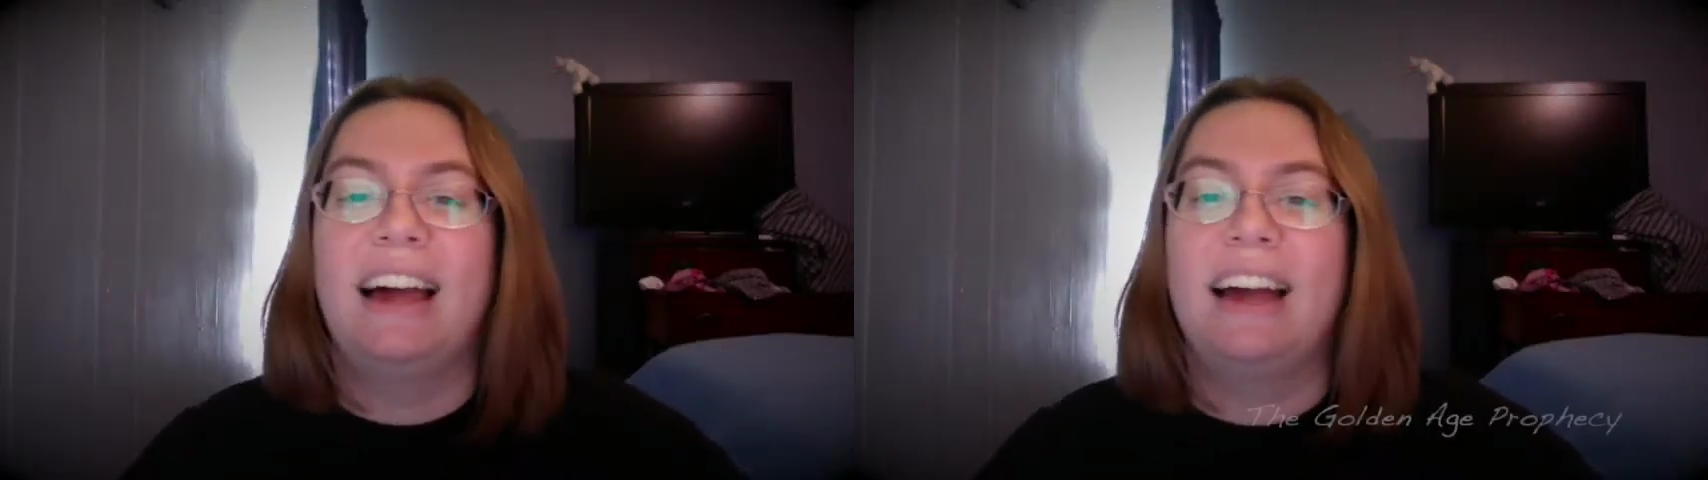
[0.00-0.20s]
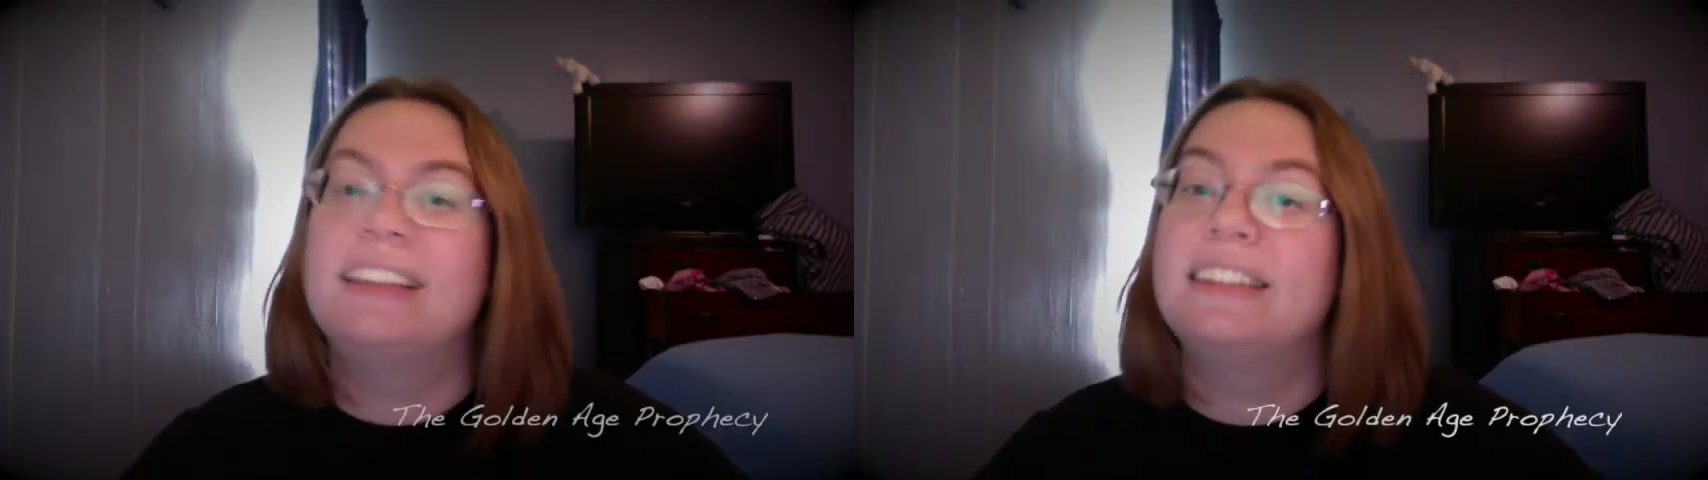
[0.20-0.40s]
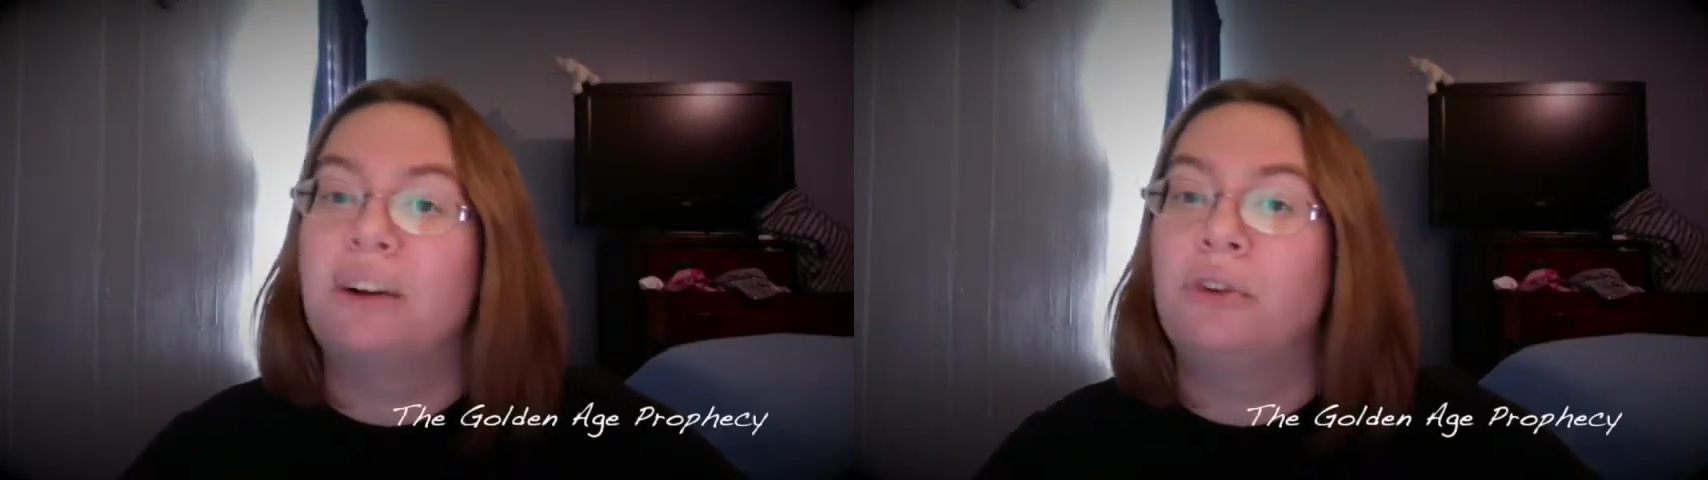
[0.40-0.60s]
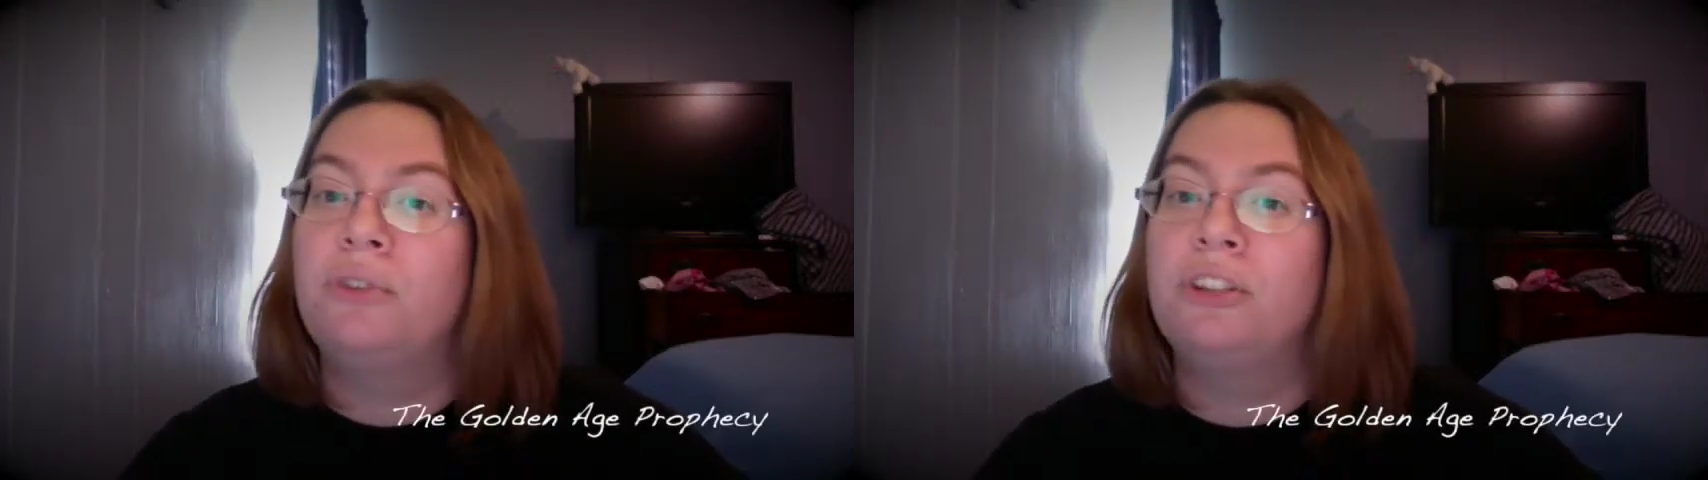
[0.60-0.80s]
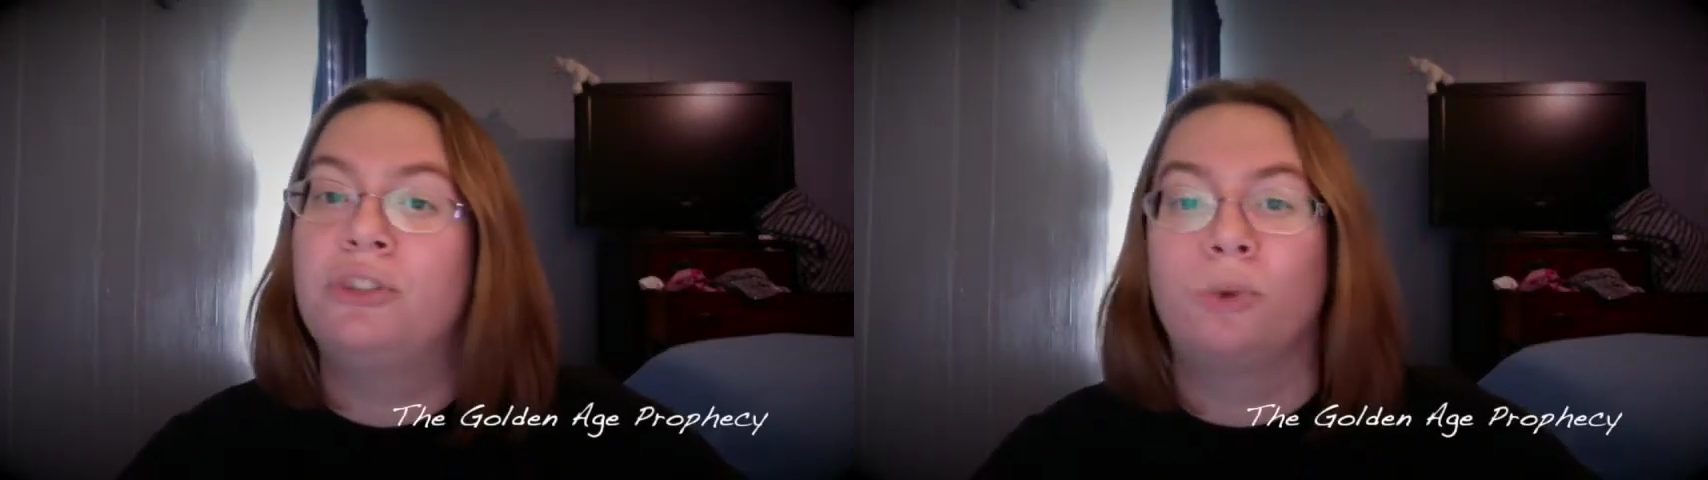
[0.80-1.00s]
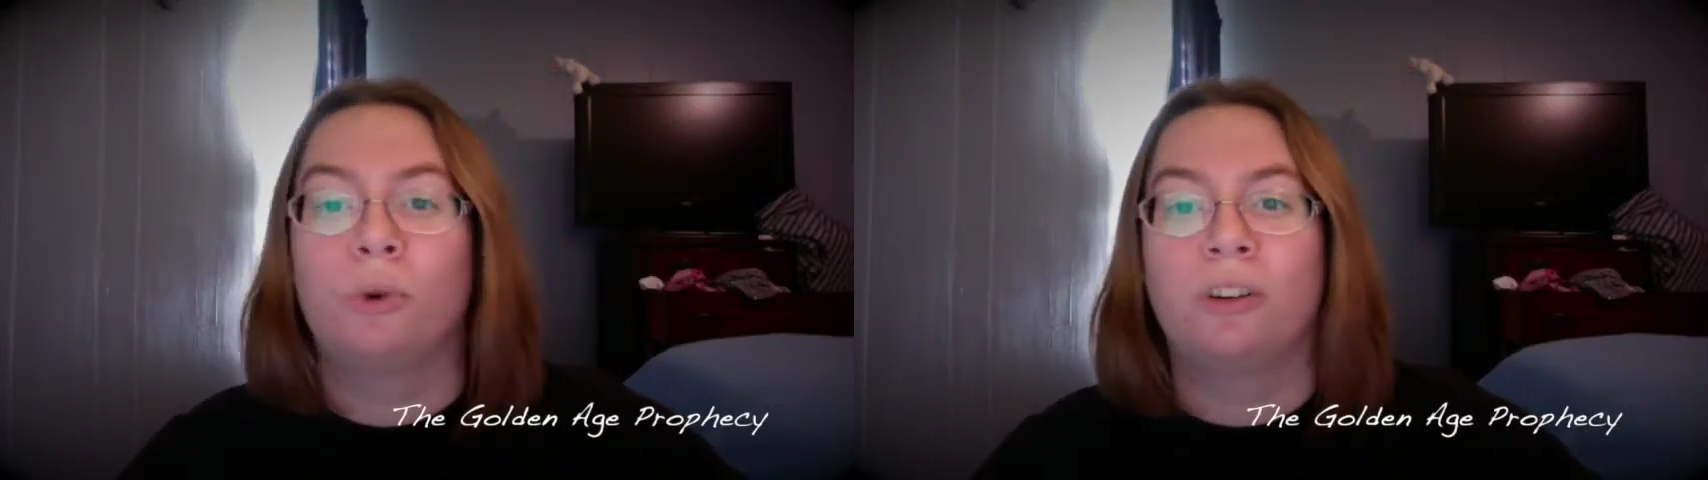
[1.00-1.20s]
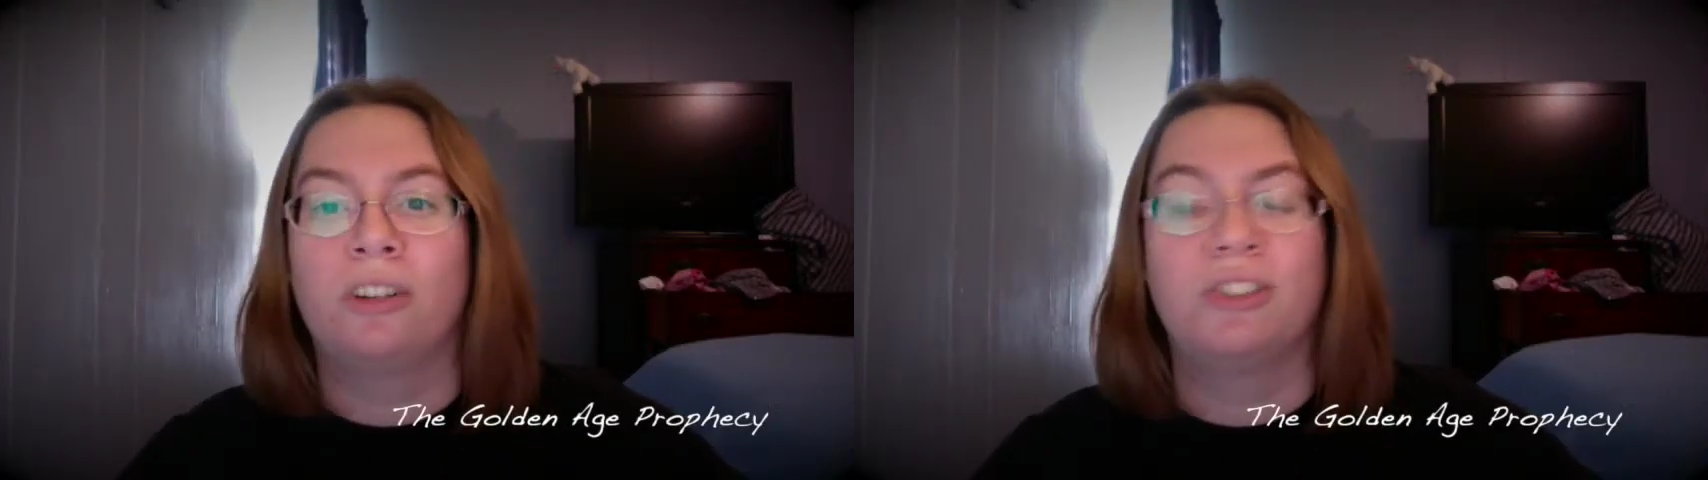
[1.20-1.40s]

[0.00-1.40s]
At the sound of his roar,